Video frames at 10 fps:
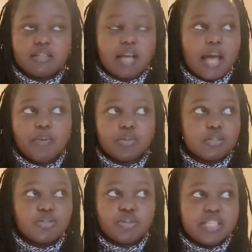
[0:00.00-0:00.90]
I
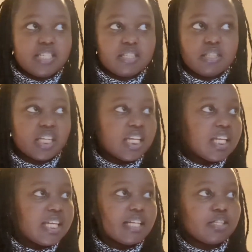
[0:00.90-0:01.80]
was 23
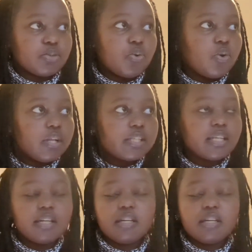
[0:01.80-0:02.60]
years old.